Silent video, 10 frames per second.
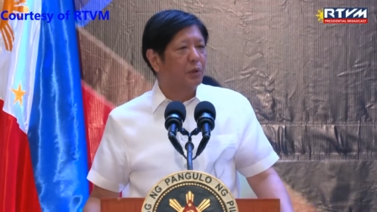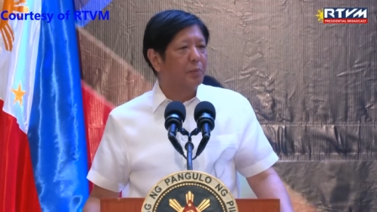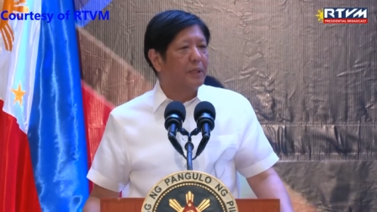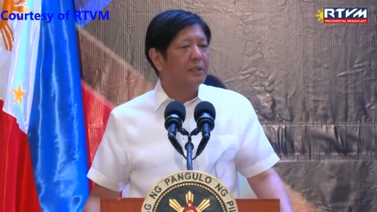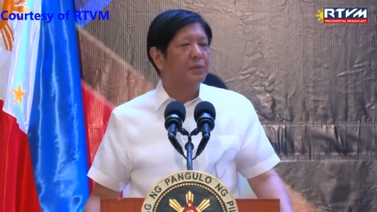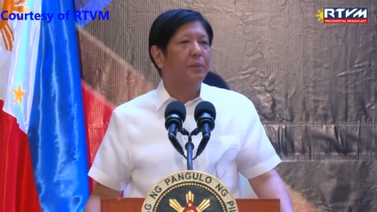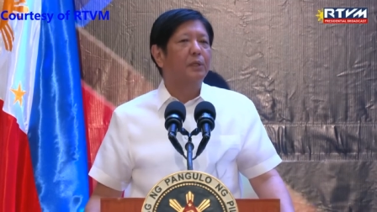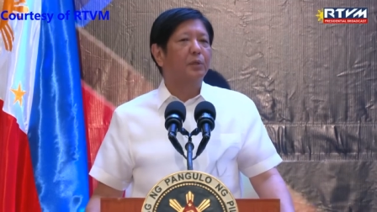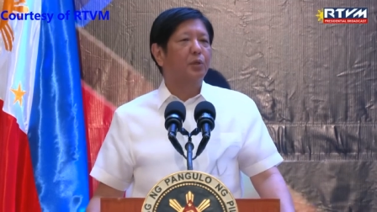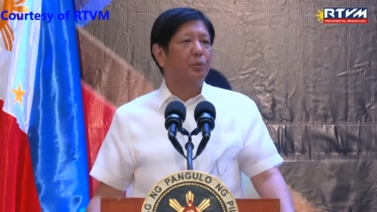commence
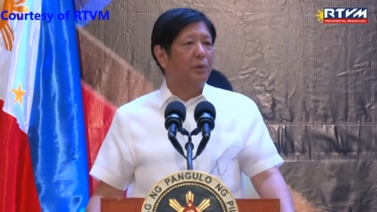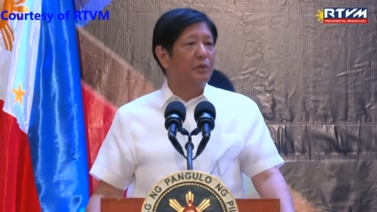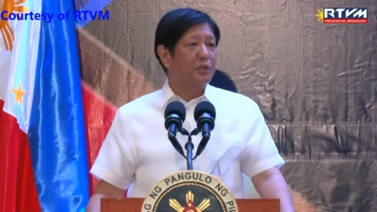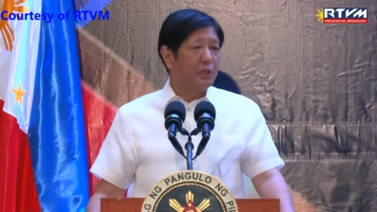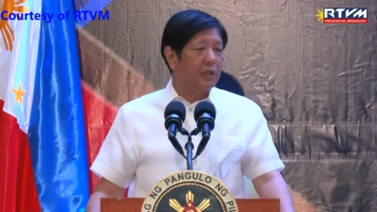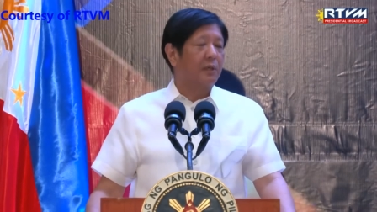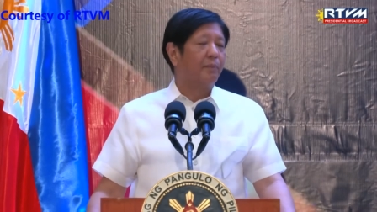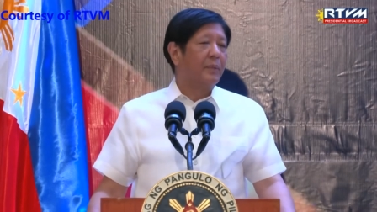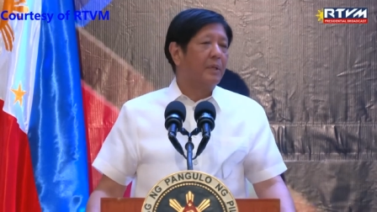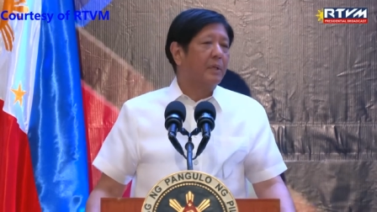by October this year.
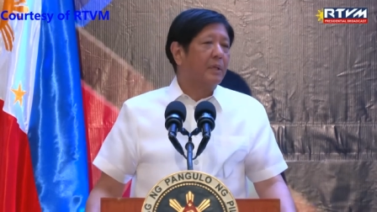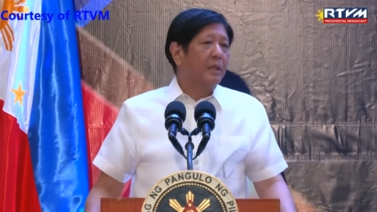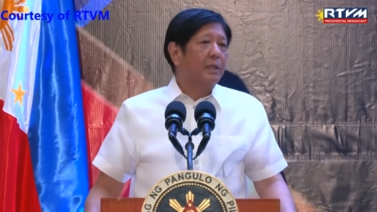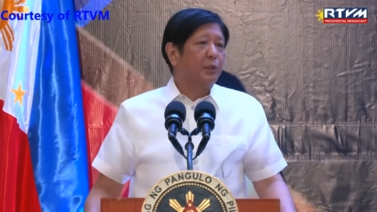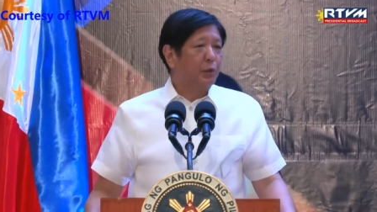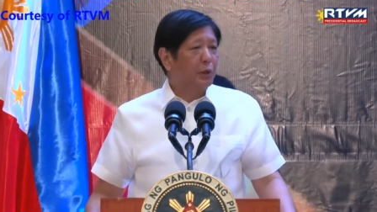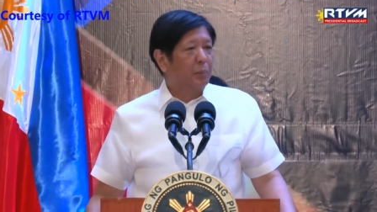Do your